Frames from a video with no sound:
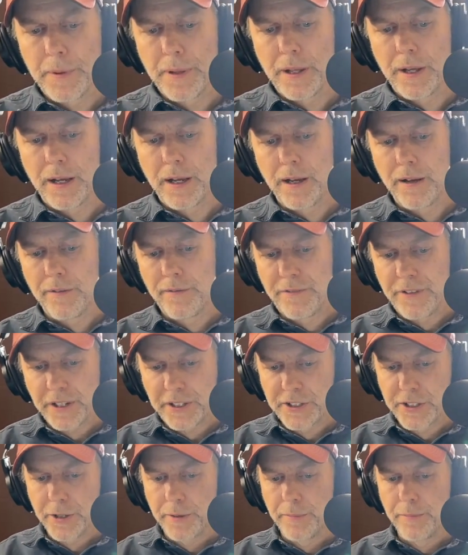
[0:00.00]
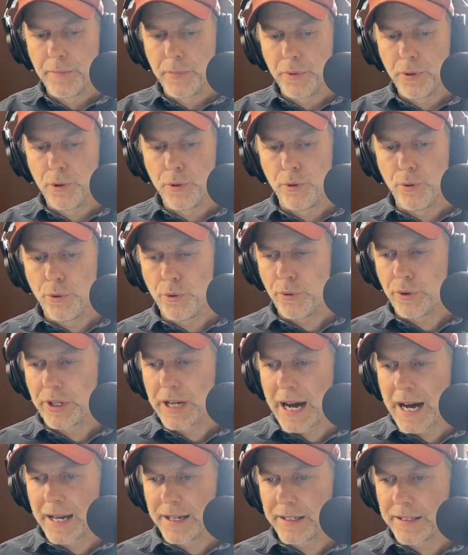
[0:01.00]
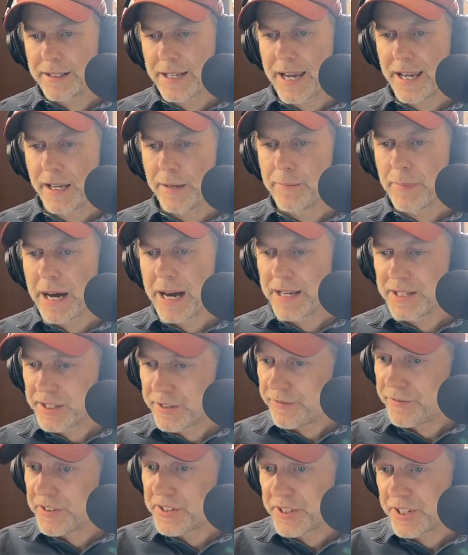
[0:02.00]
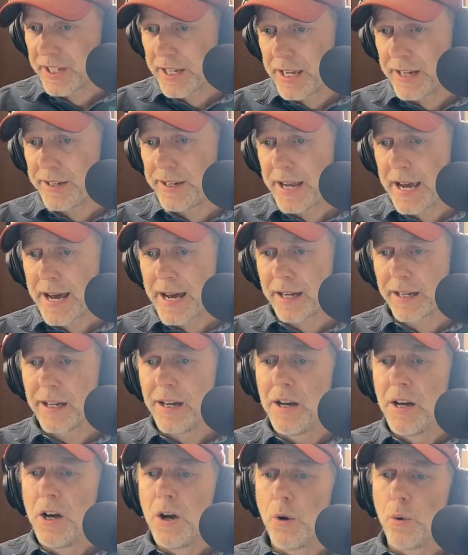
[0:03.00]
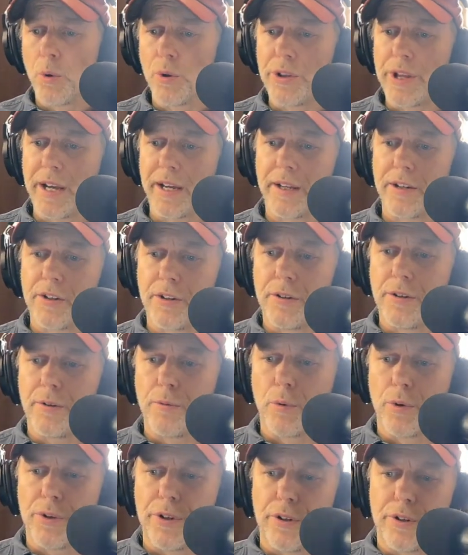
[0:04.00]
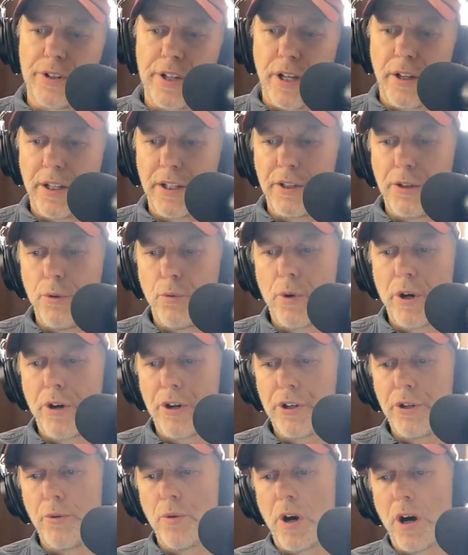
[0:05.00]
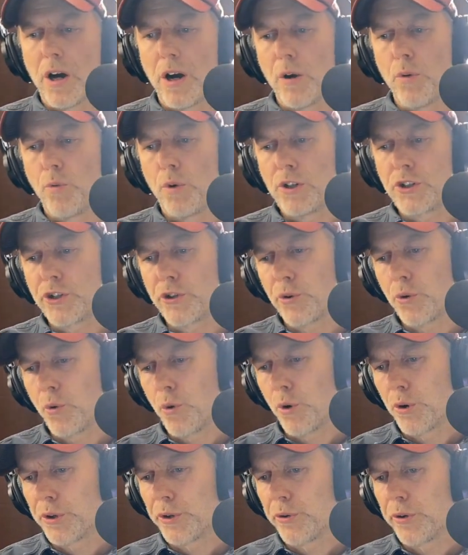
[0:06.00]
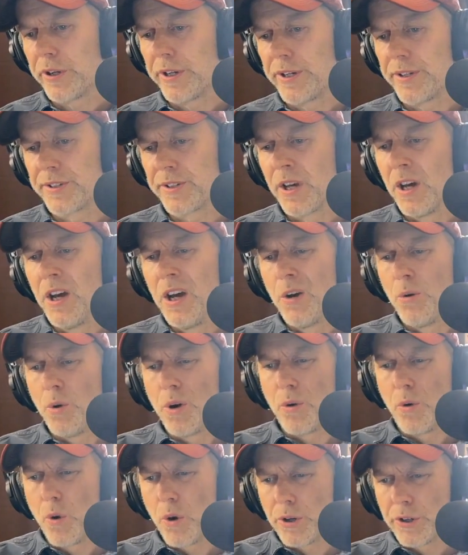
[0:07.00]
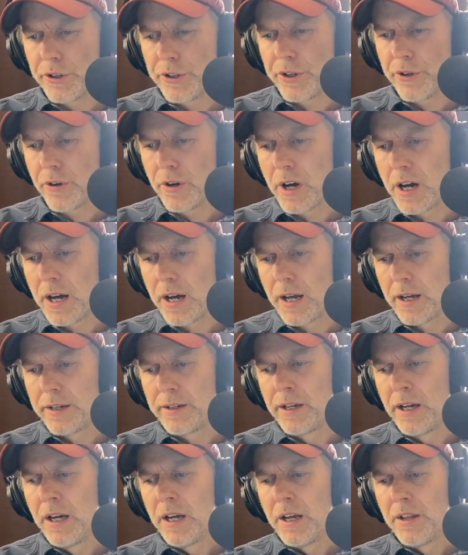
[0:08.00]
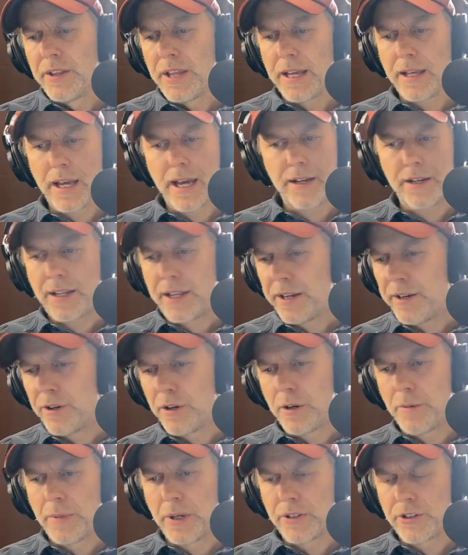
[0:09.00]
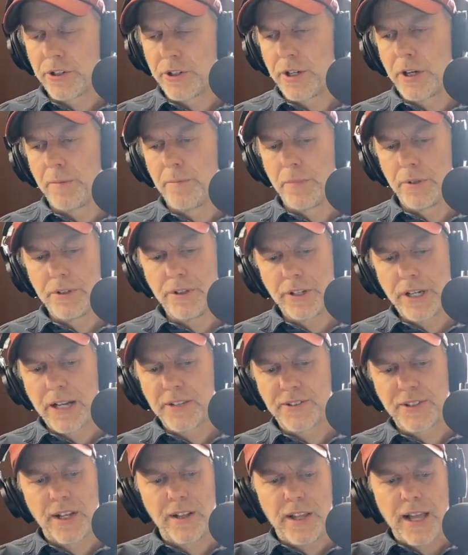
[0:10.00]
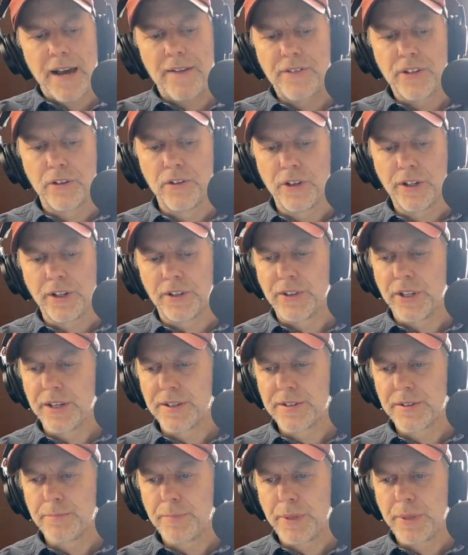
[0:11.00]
uh, victim who got taken by a sophisticated hack where they can where they're telling you where you are what your order is what order you're on they hit, they know a bunch of numbers you guys all have to look at this